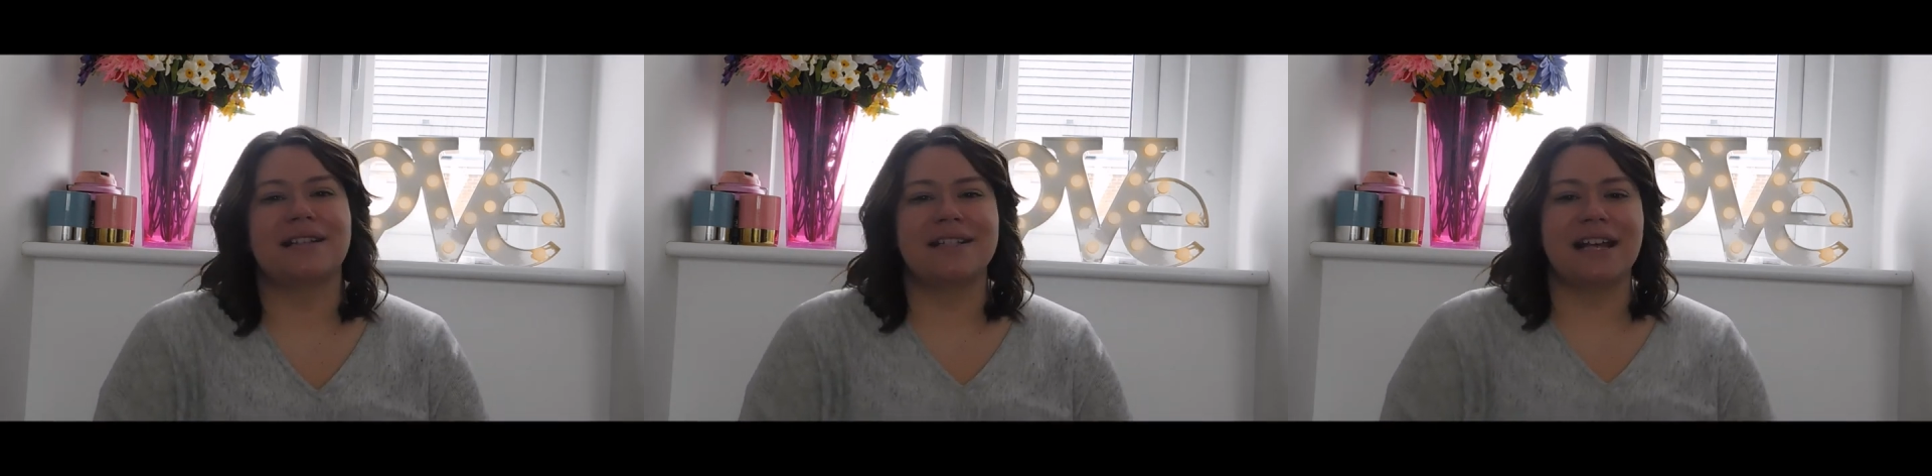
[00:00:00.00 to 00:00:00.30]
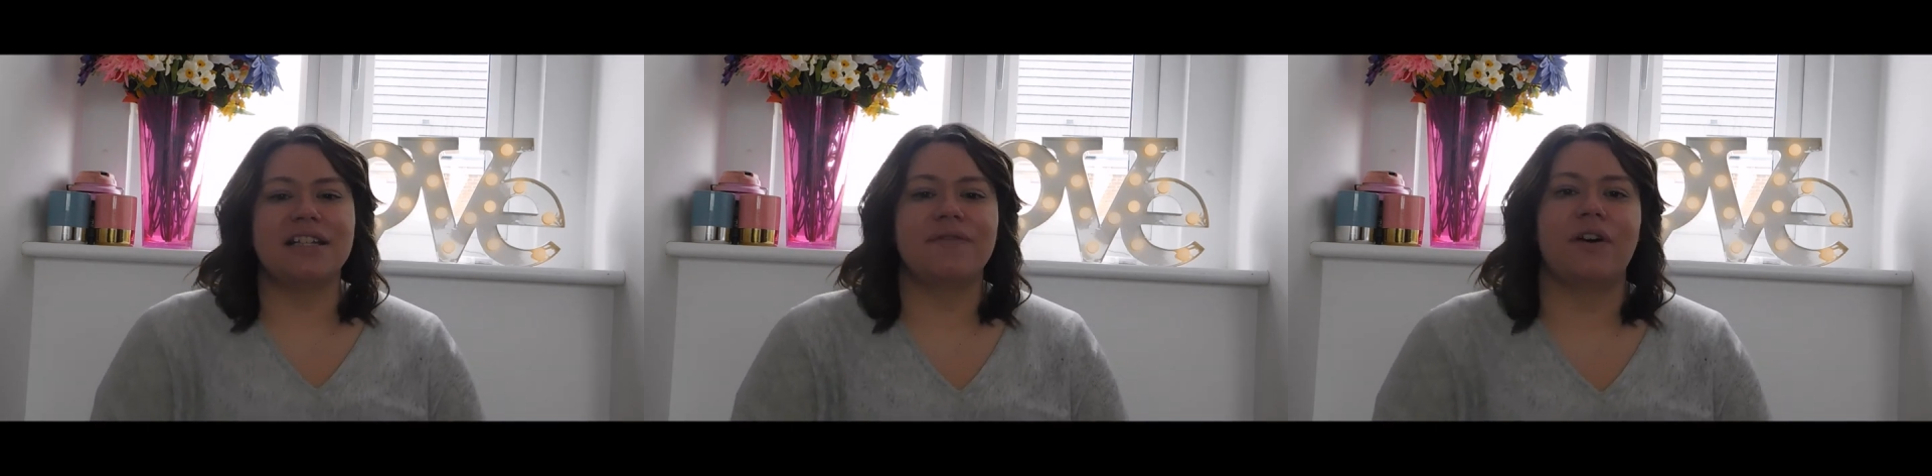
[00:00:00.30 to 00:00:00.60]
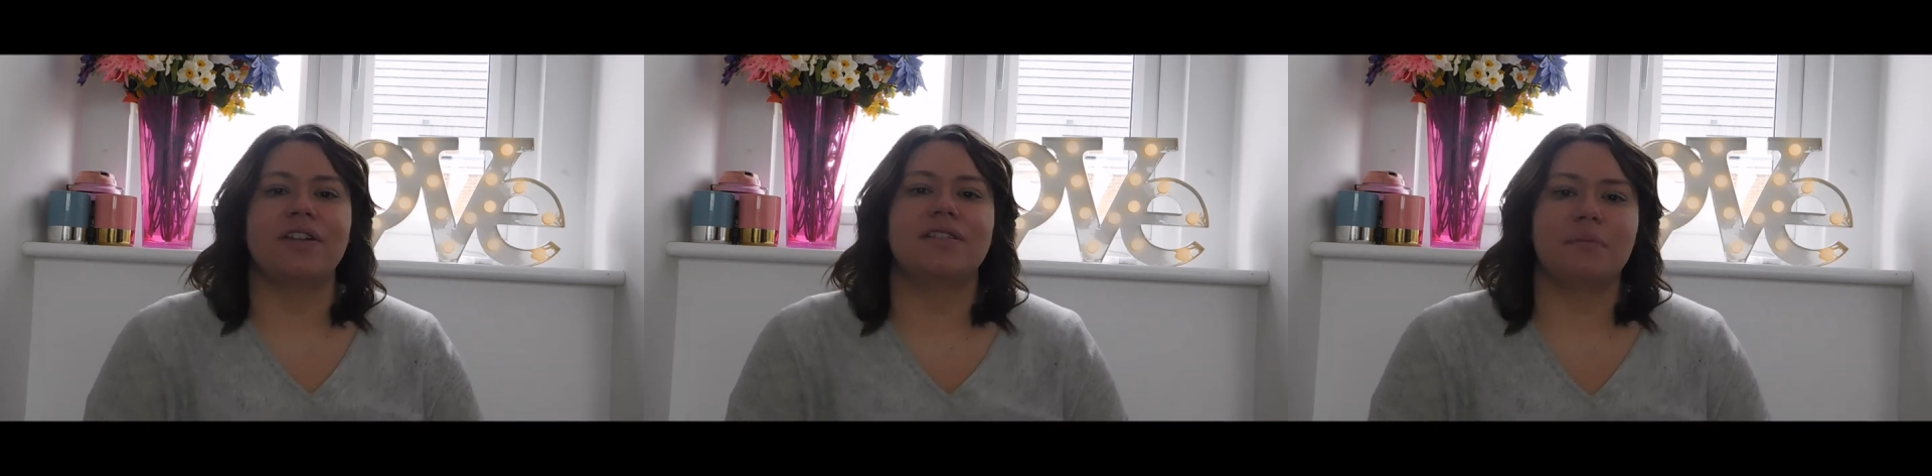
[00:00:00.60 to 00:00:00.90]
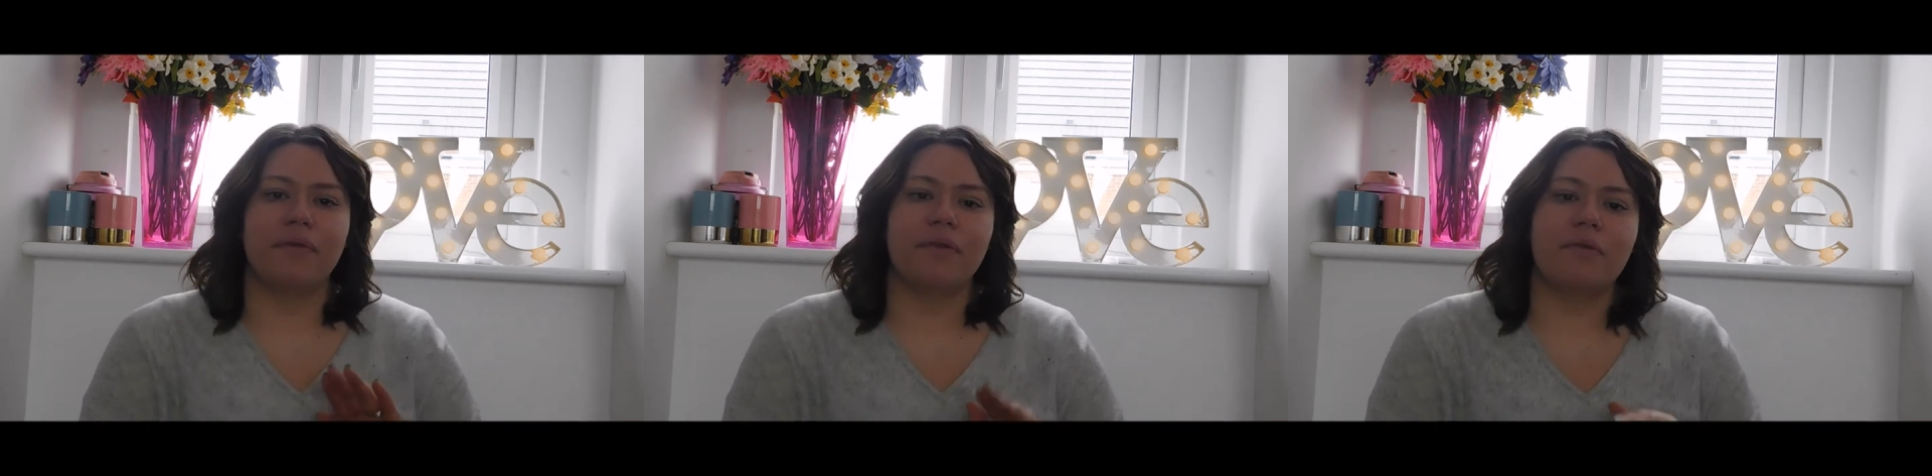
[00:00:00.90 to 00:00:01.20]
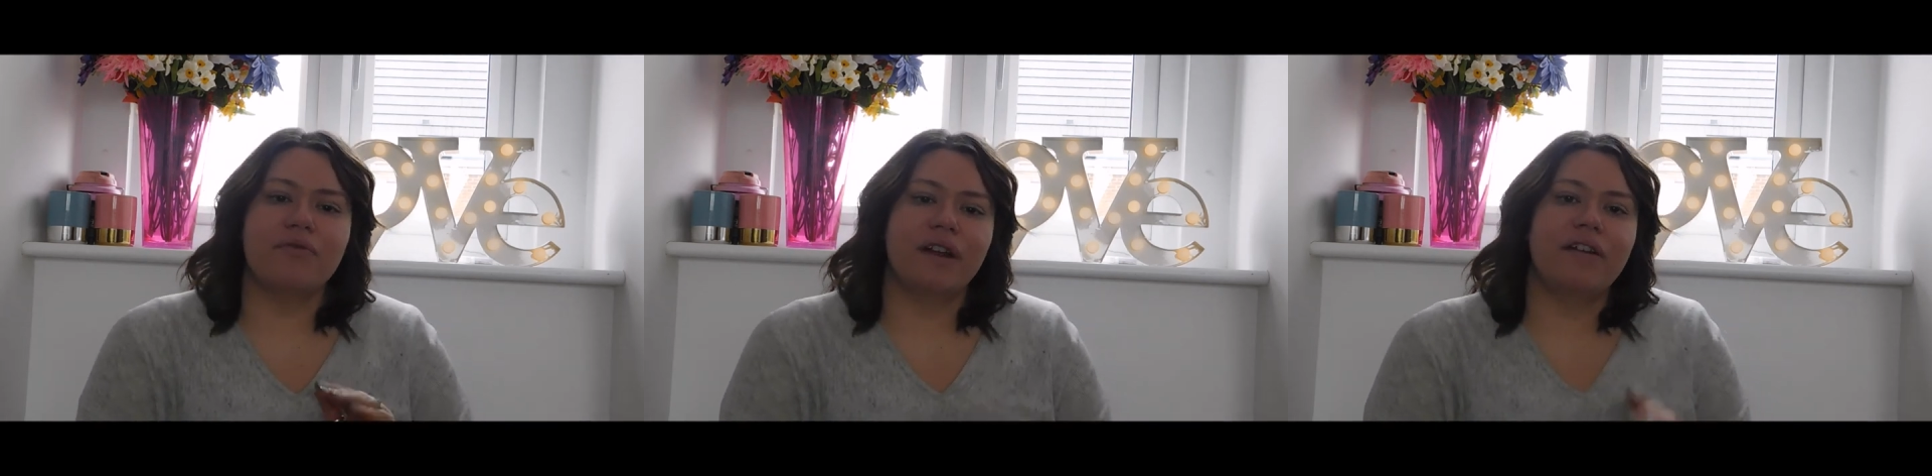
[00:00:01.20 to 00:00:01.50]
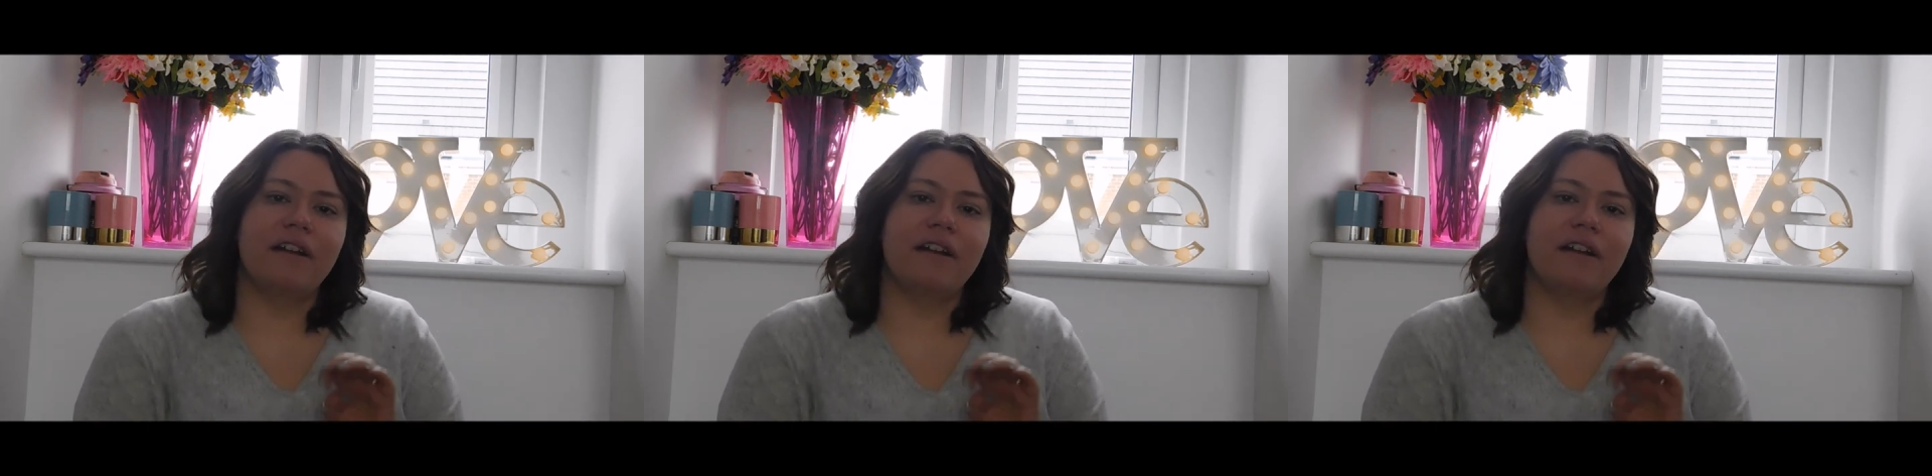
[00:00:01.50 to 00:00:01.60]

I tend to find some of them are really,